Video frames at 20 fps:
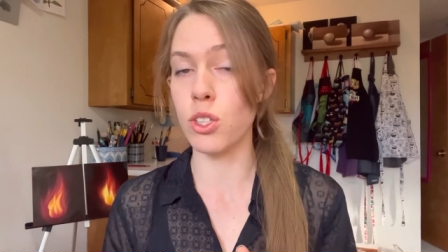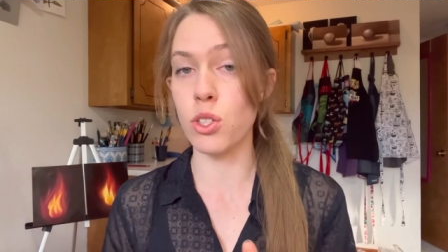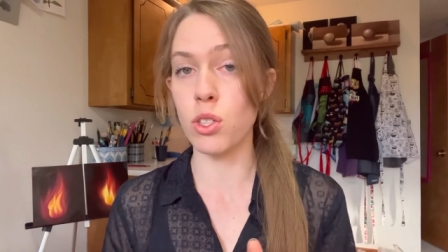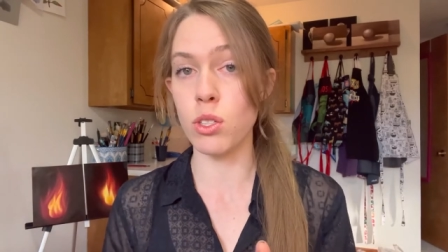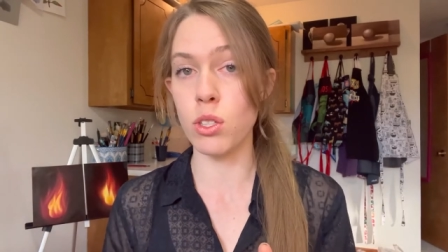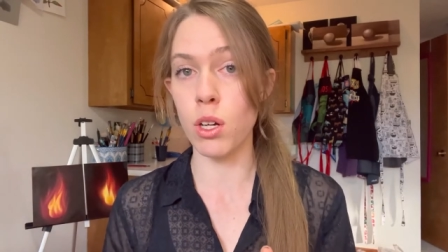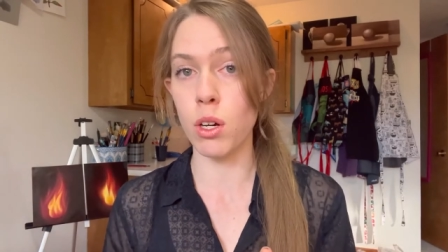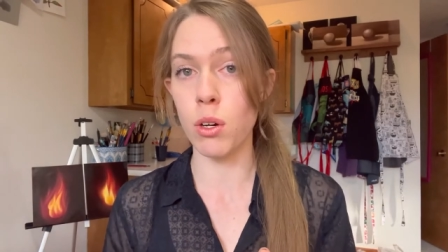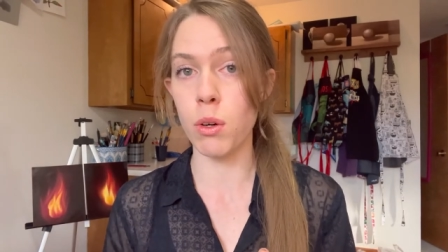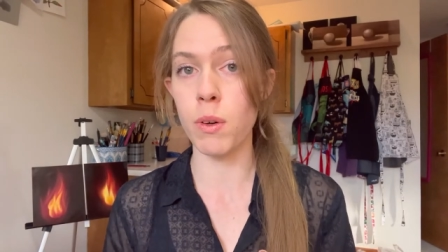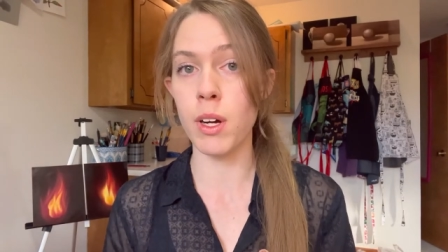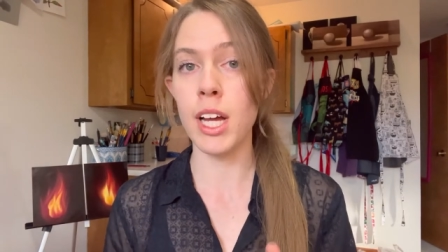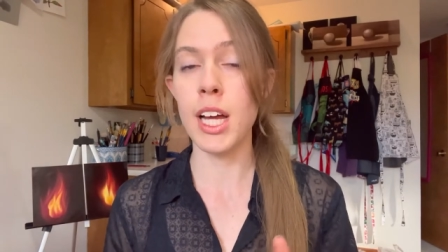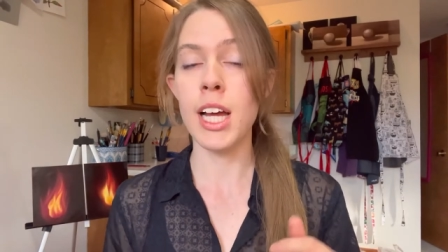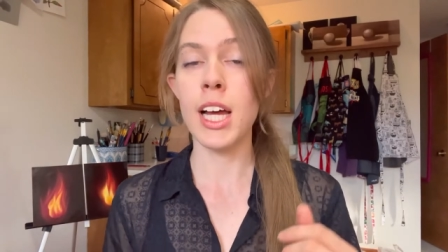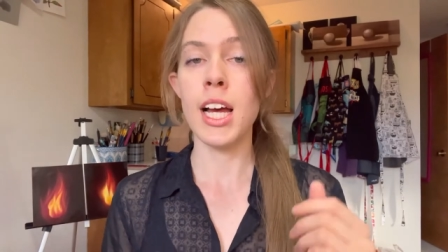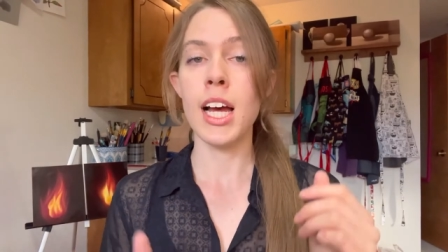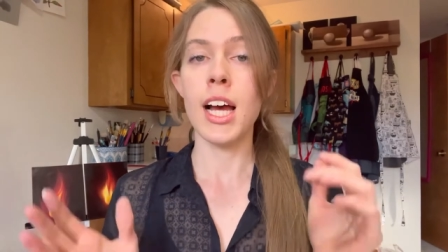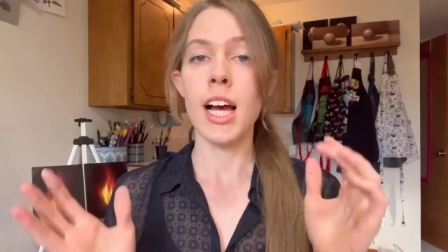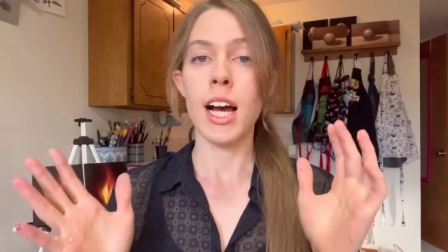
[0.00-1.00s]
So
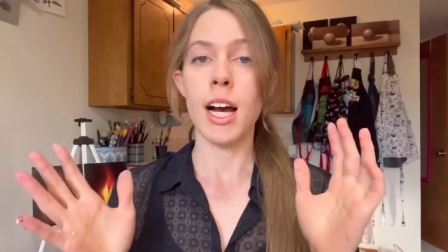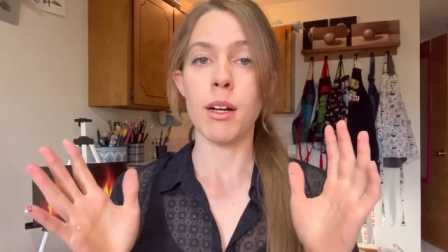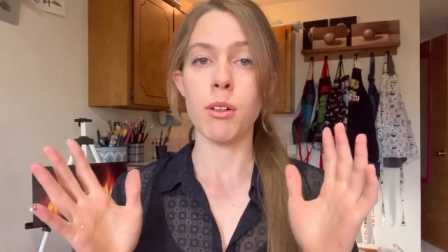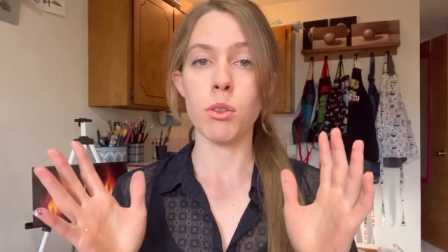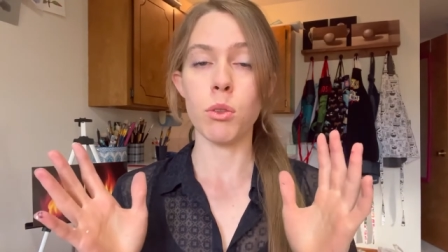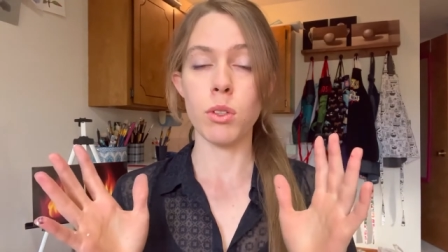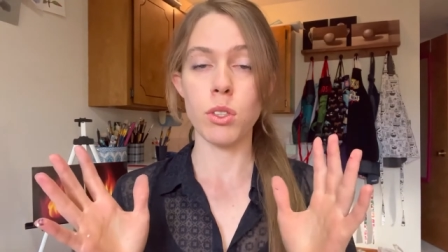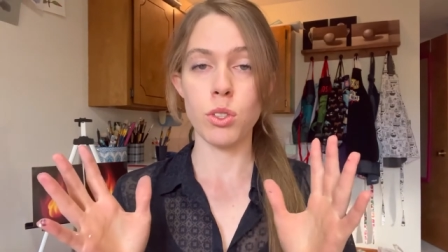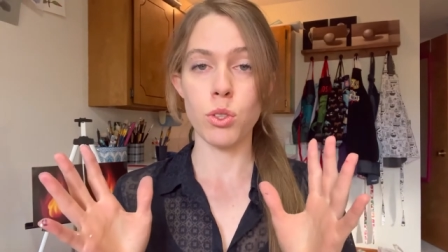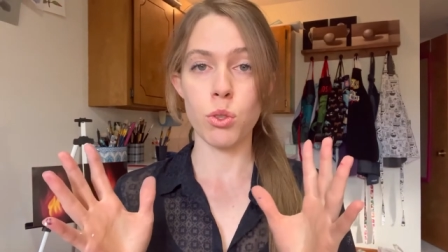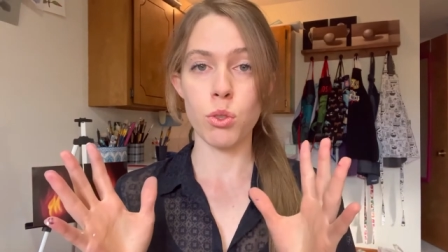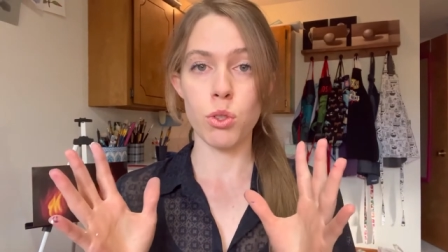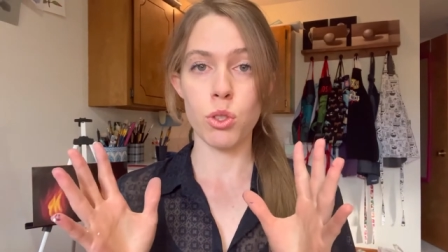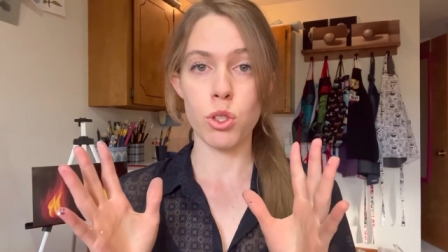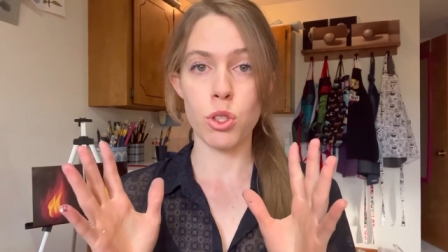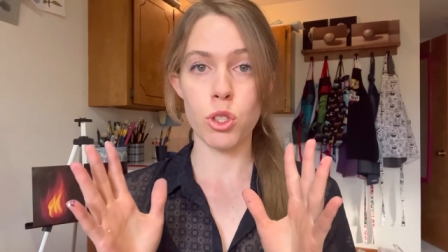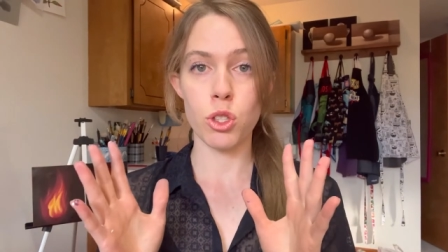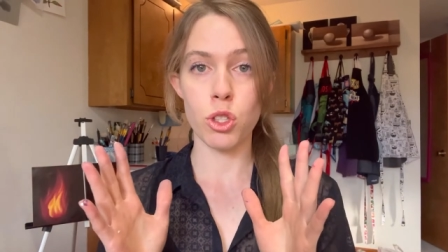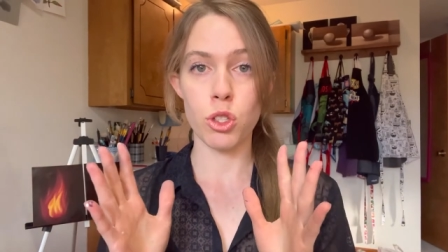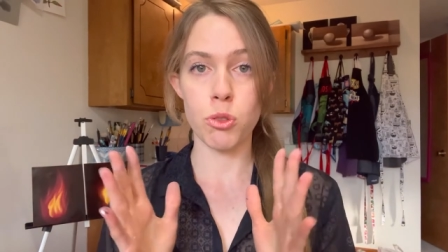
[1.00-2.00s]
I'm going to
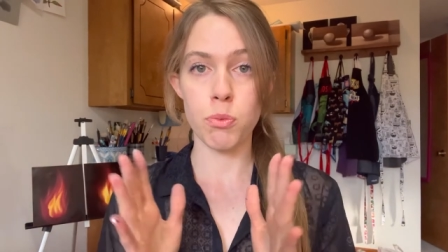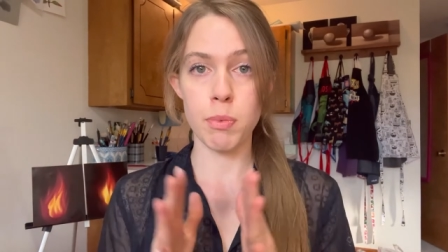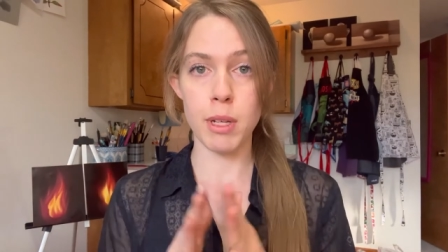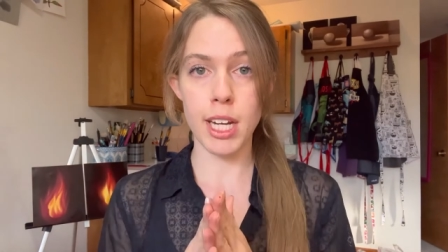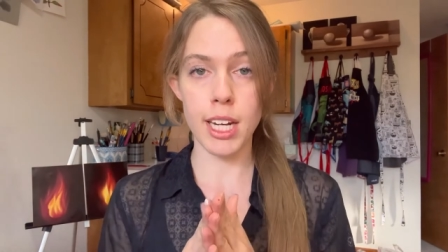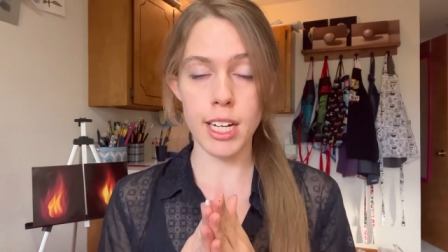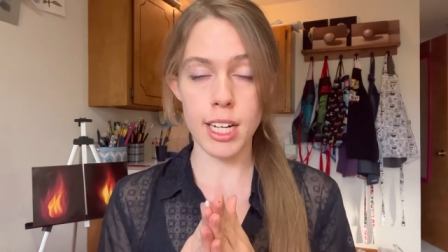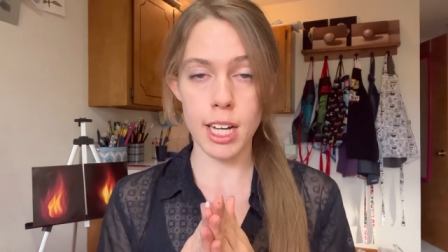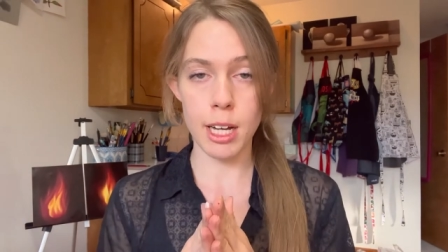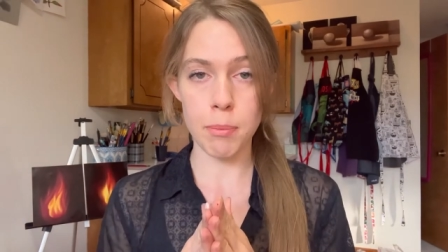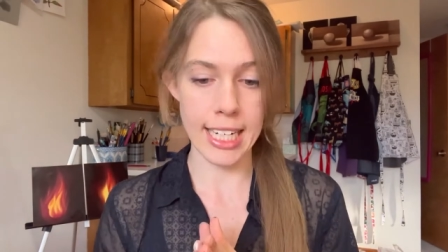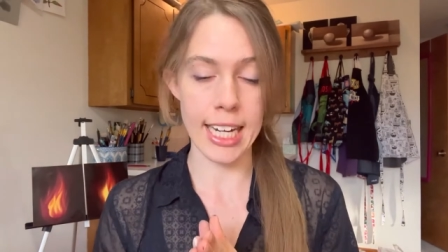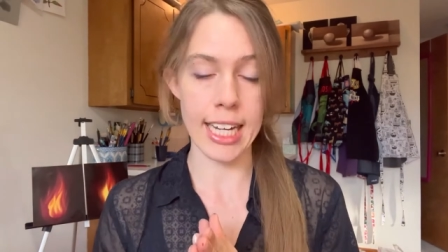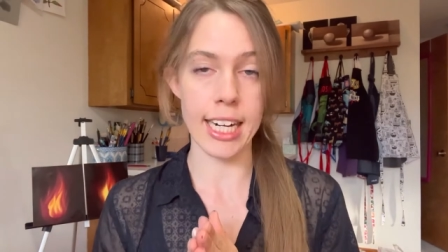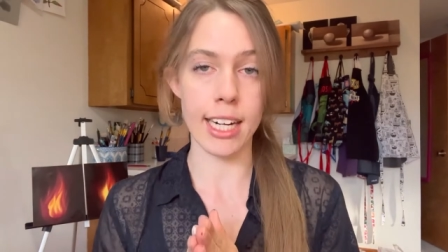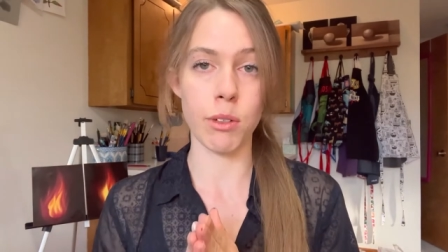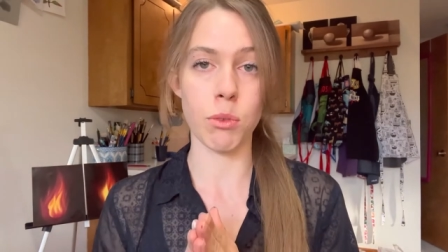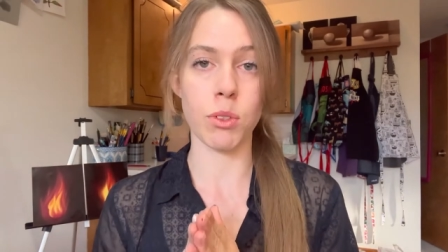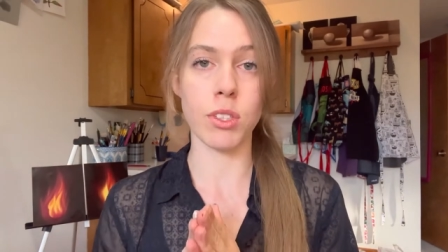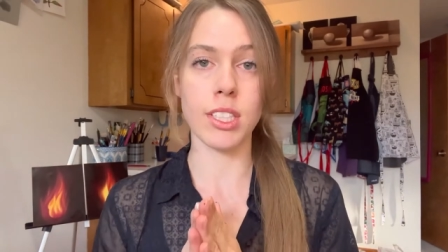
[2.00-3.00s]
speed it up
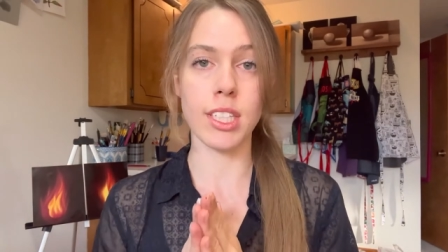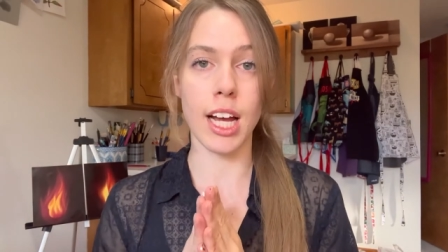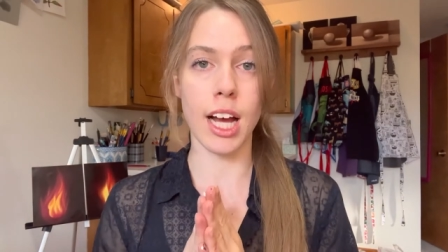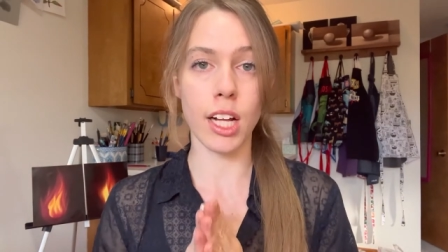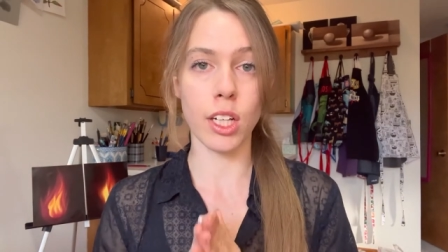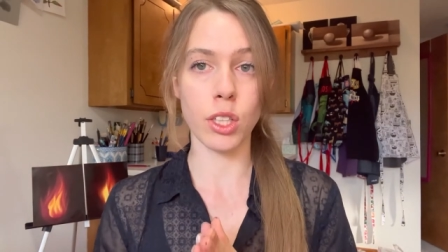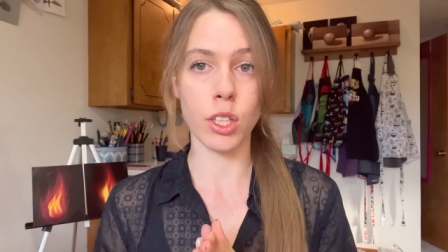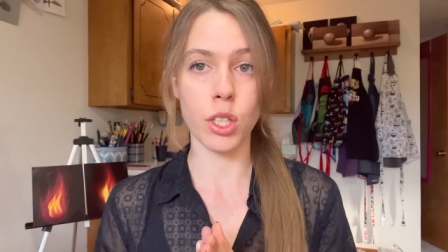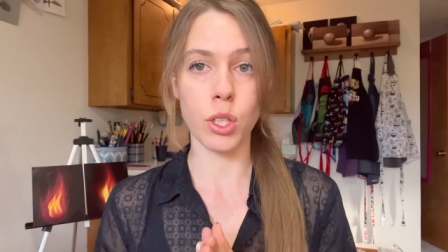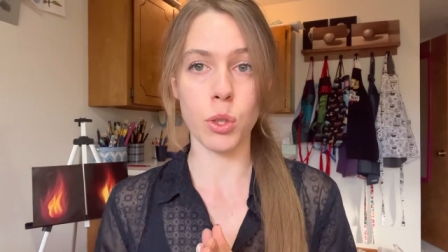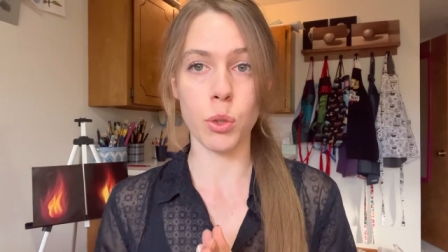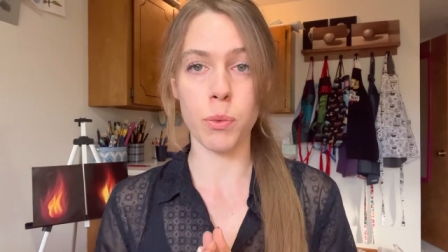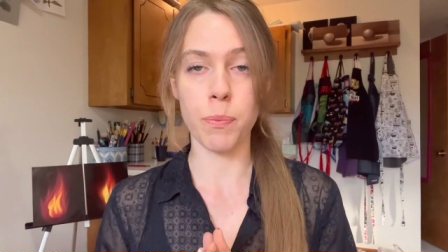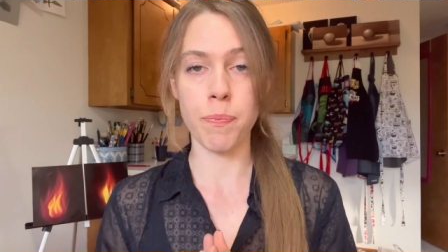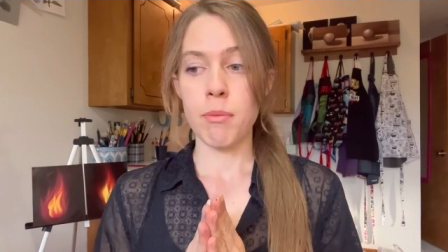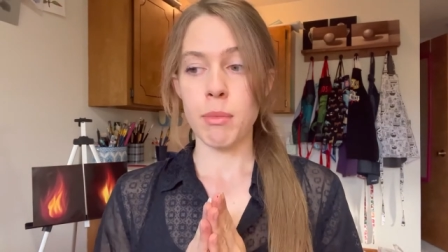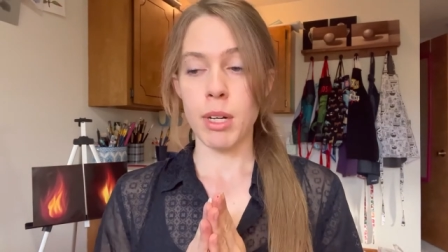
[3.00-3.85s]
and I will tell you